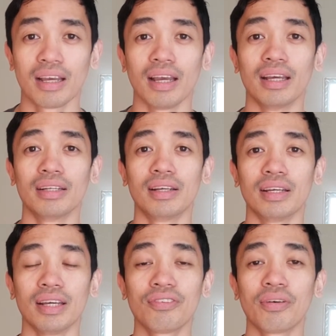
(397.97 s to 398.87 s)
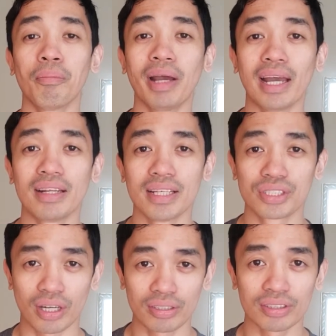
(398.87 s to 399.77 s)
And if a man
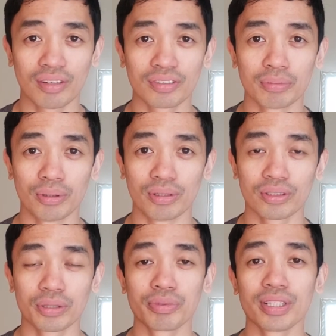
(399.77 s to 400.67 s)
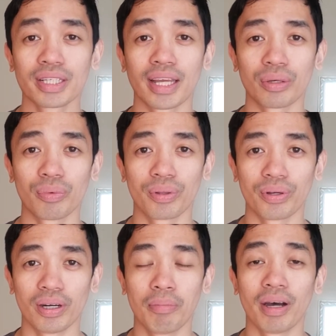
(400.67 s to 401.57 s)
is uncomfortable communicating with
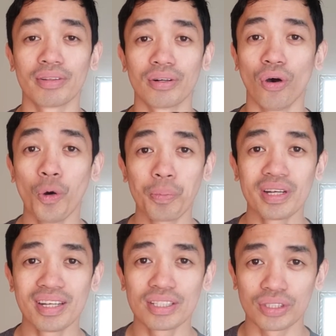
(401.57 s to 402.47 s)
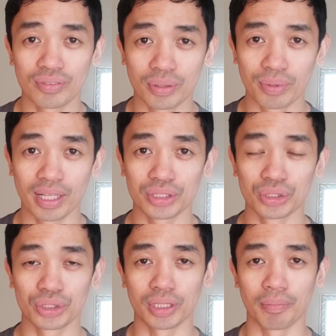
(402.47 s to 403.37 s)
her about their openness of their
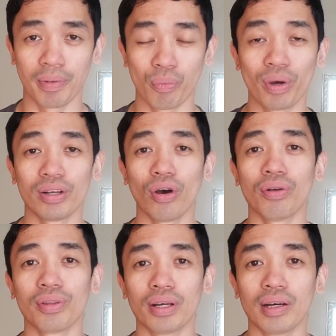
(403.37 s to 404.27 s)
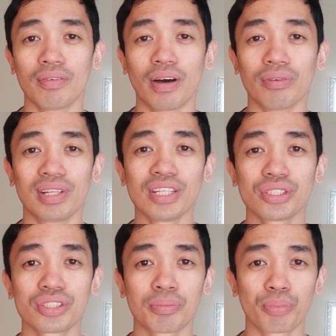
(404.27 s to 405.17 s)
relationship and what the
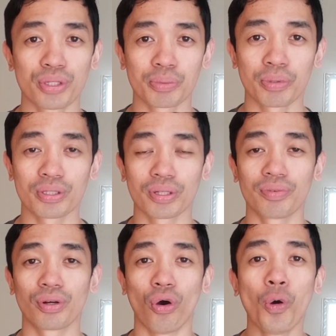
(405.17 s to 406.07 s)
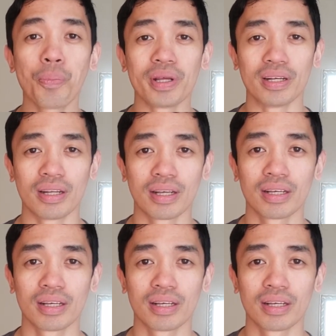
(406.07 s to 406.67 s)
foundations and principles of the open